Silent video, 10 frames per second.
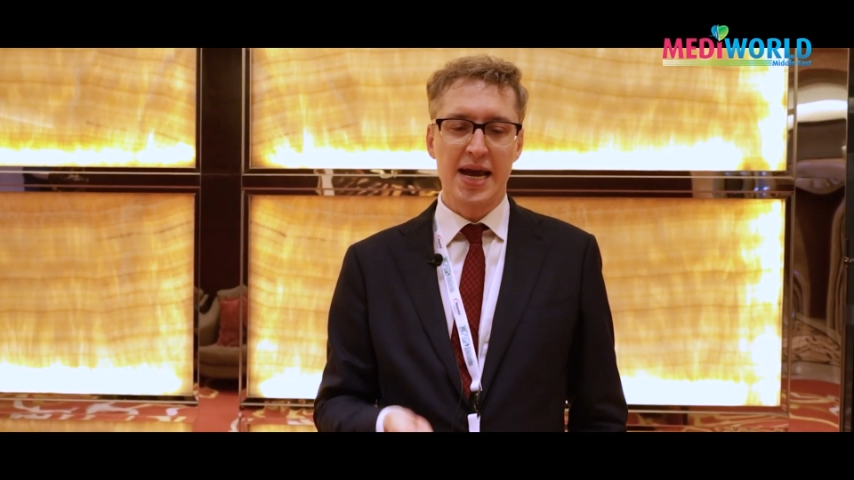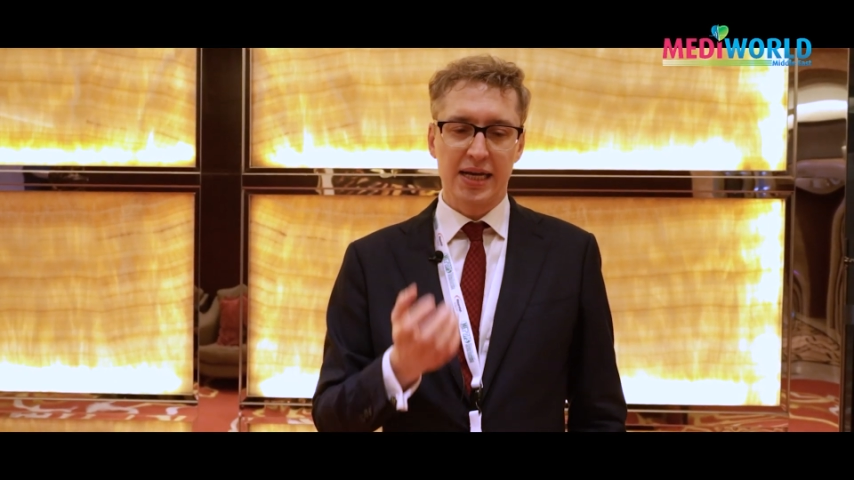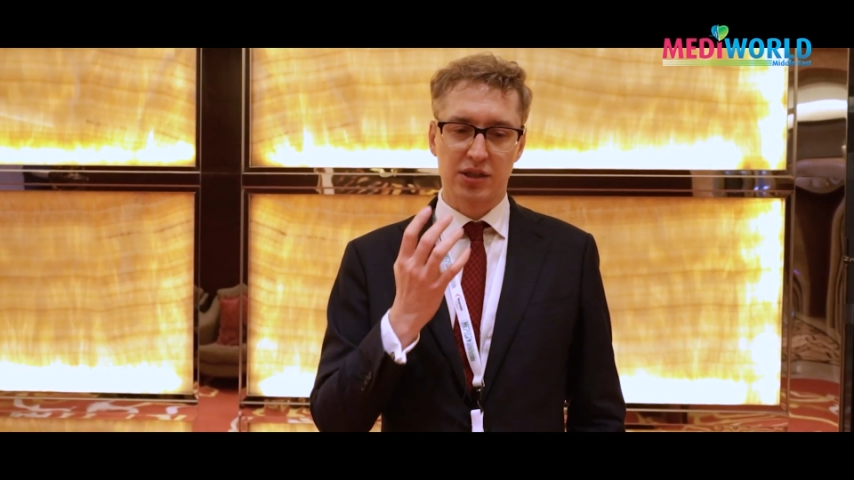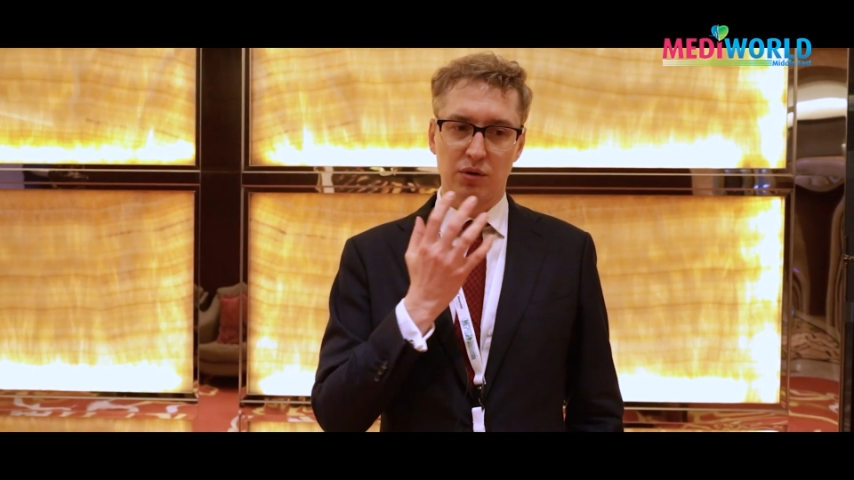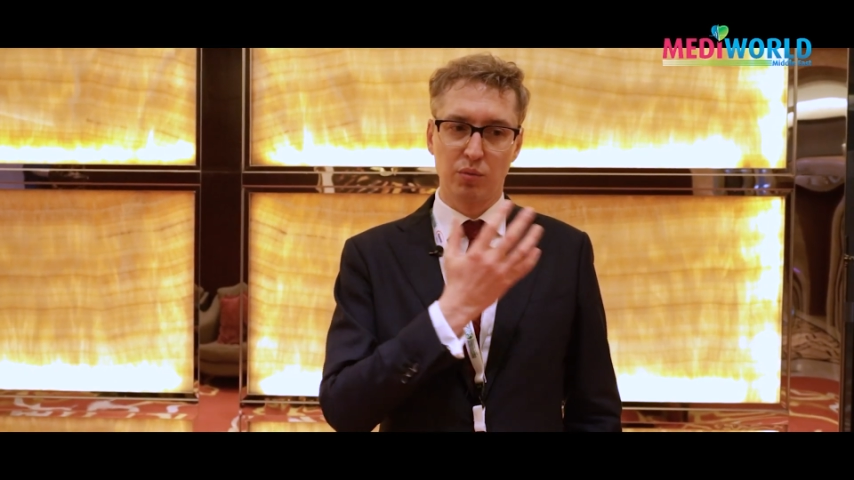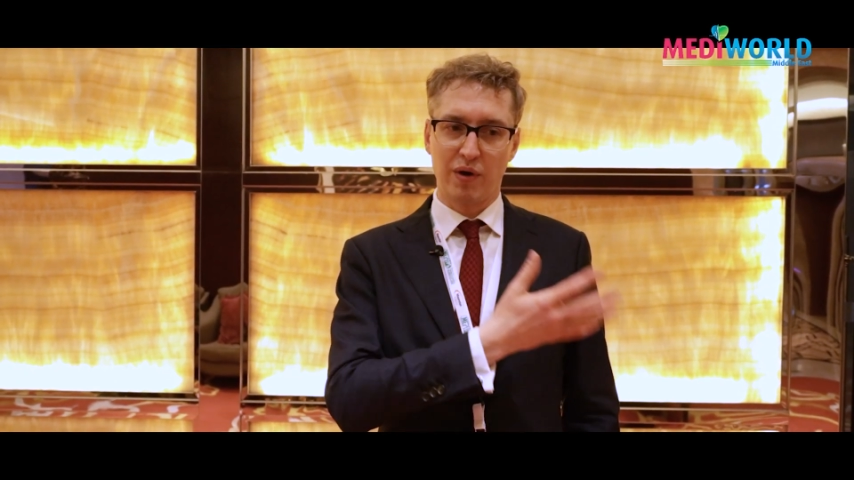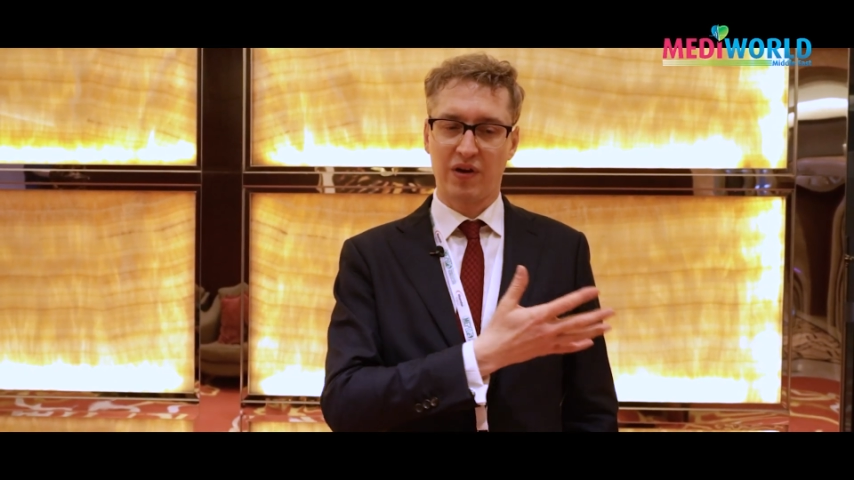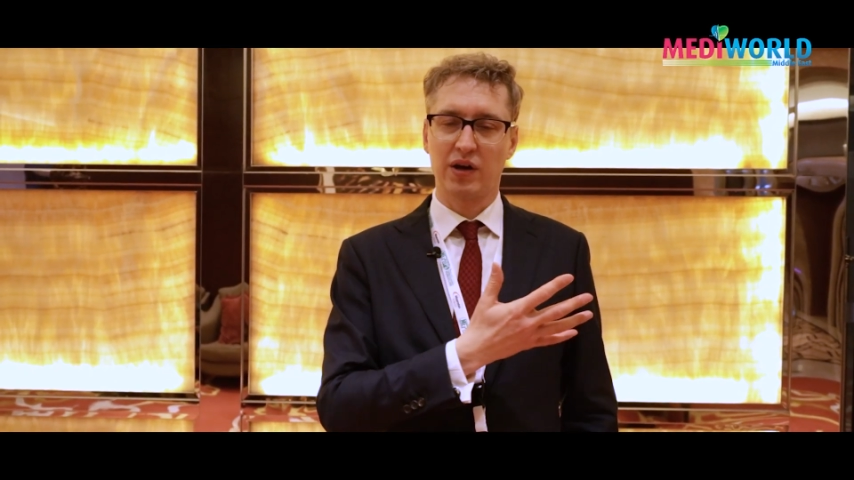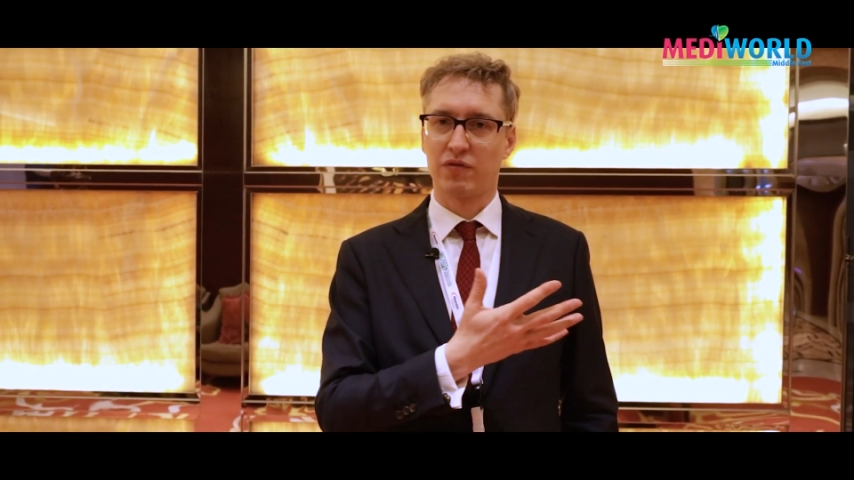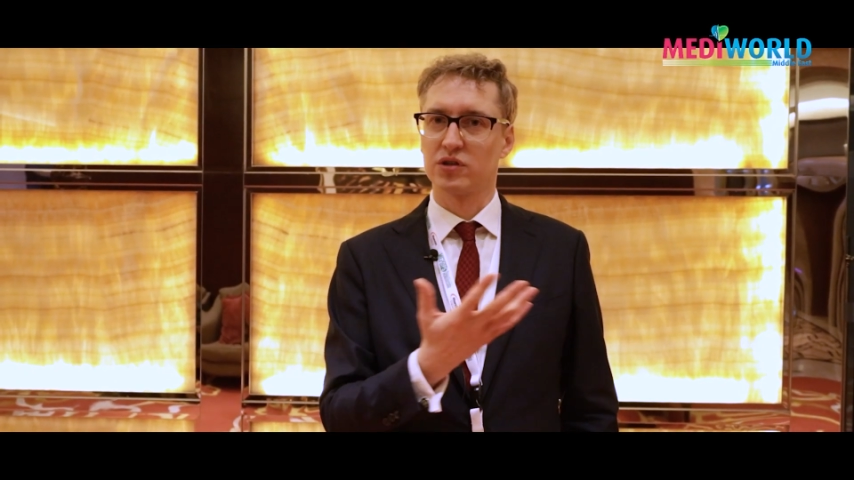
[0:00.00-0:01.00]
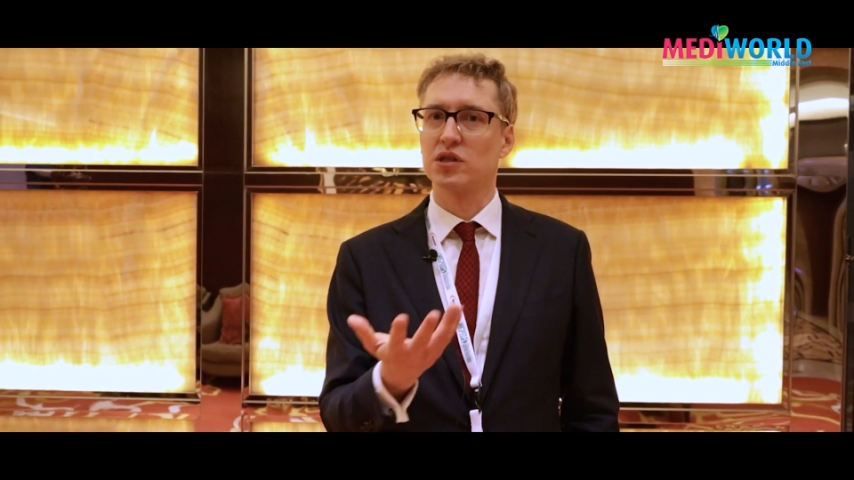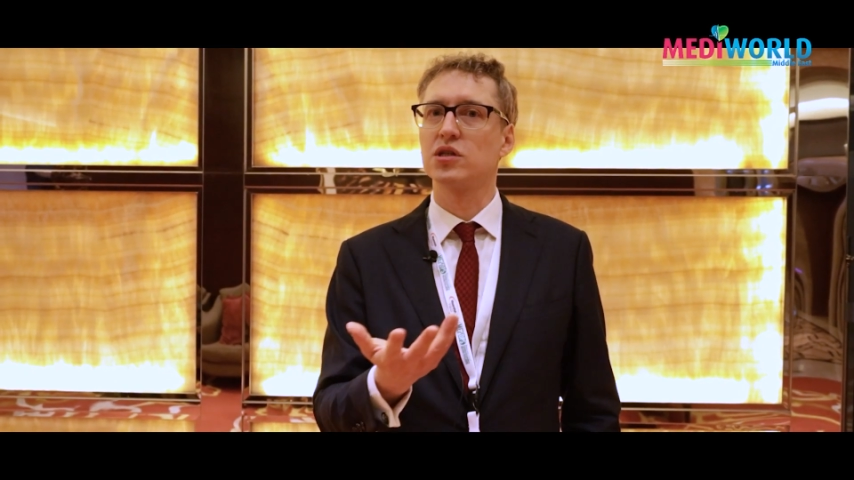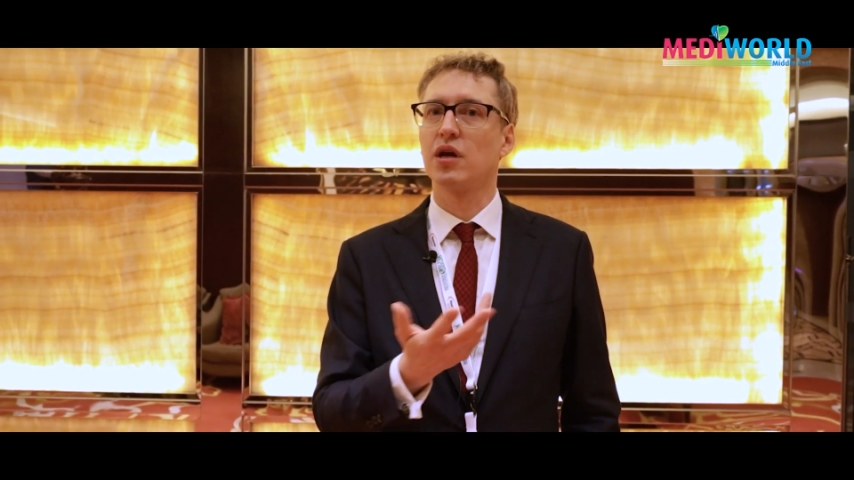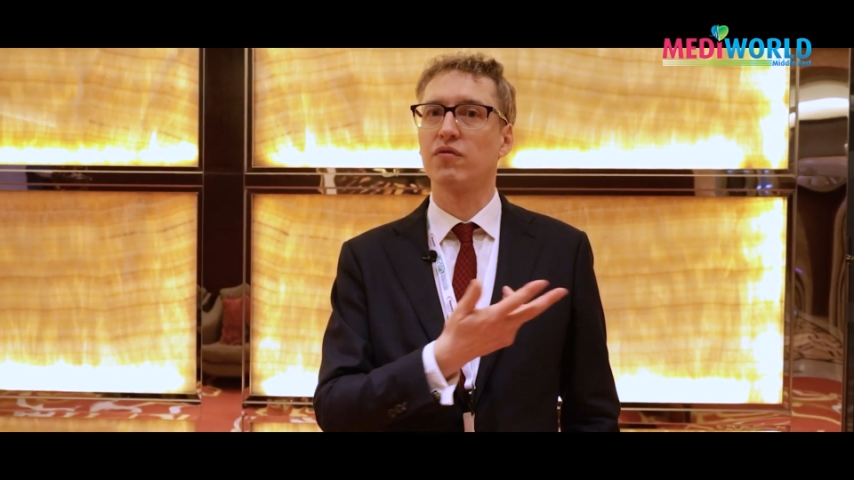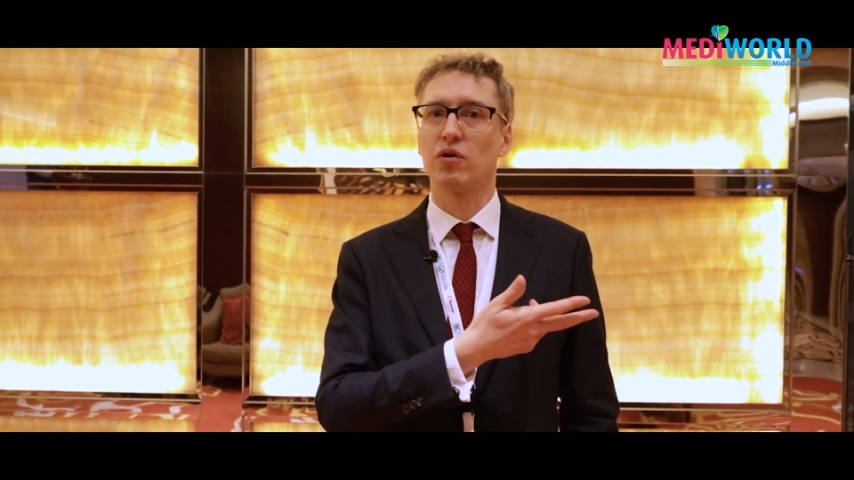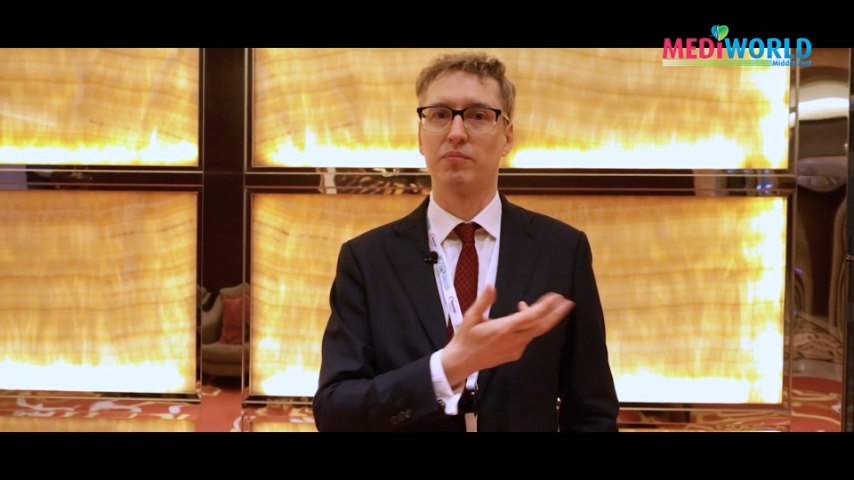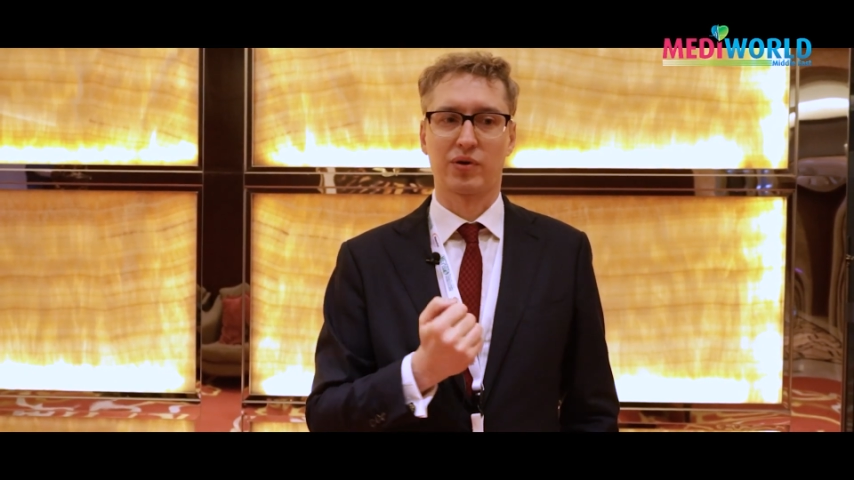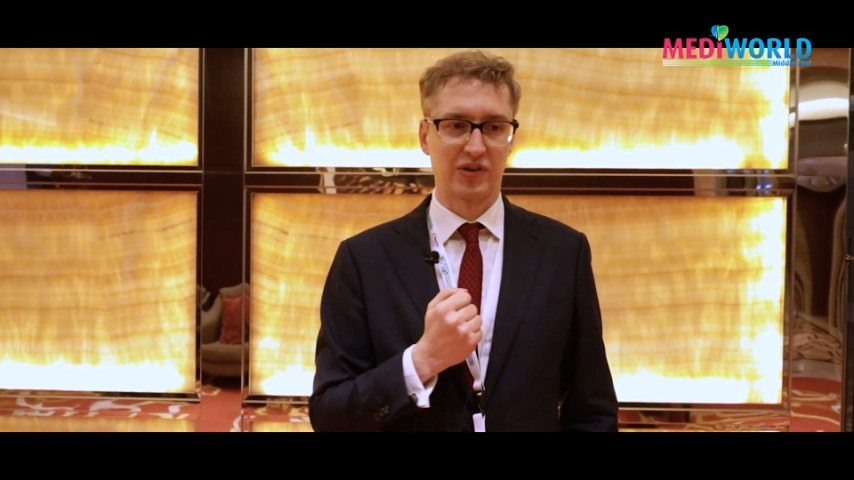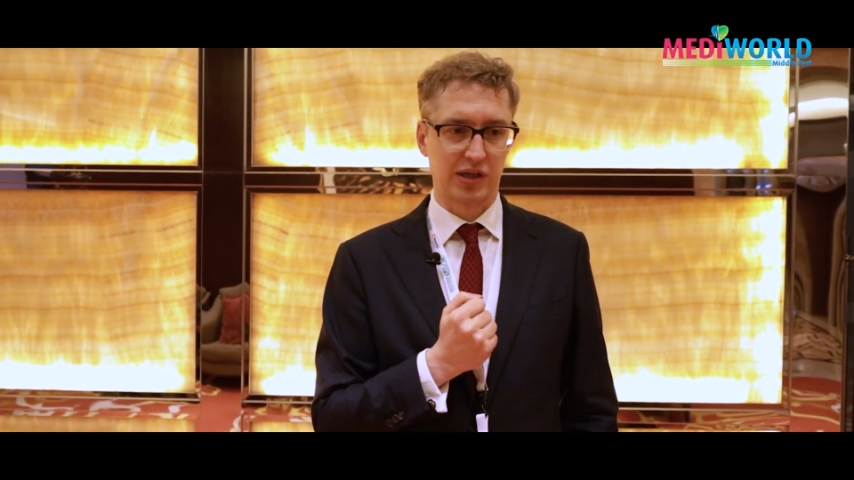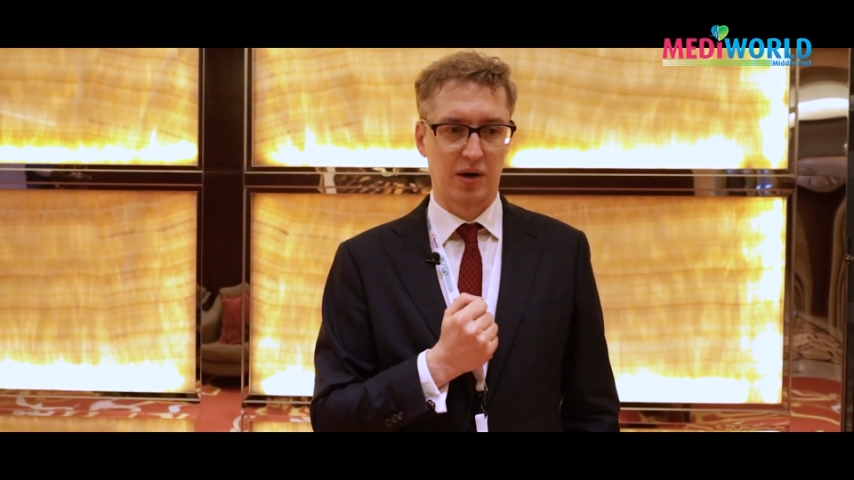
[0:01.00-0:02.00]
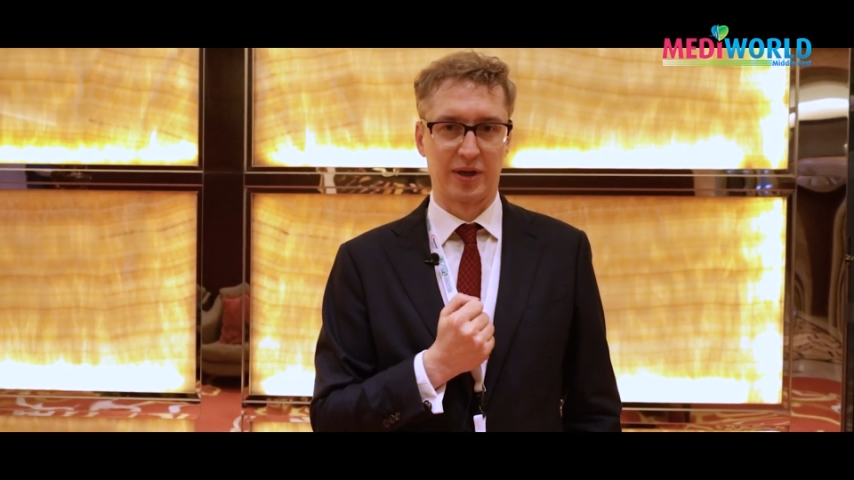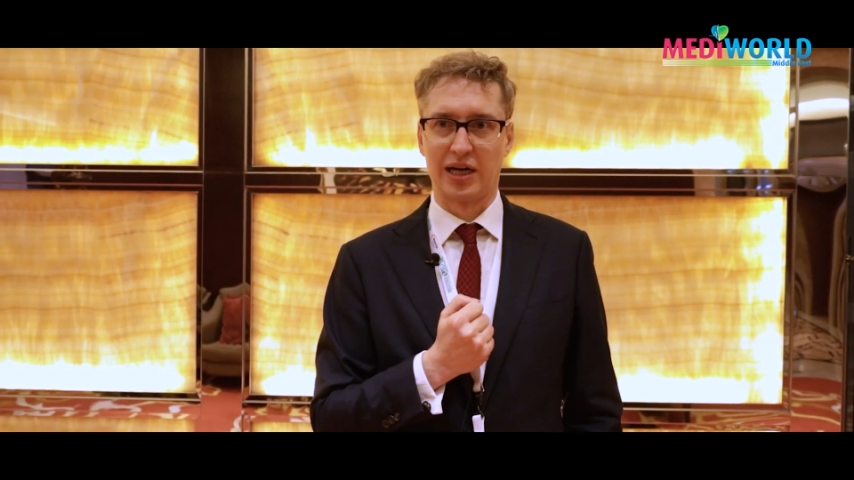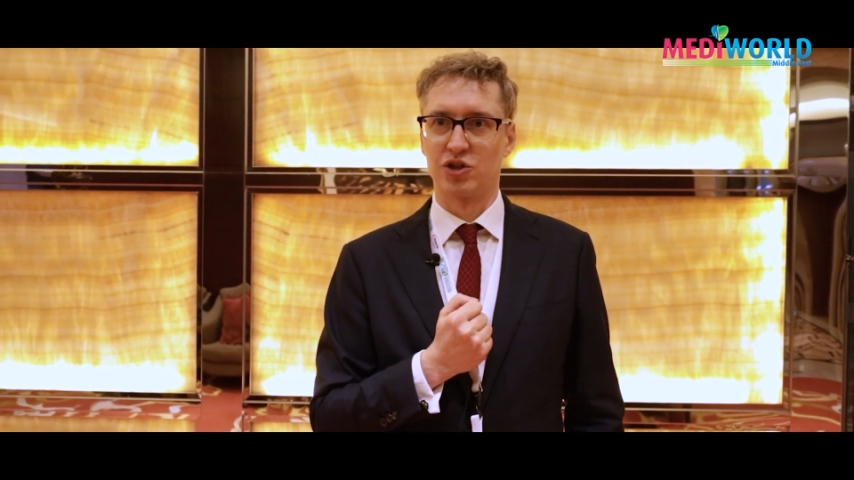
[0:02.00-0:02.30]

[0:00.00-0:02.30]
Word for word: So we've heard, for instance, today from Professor Ahmad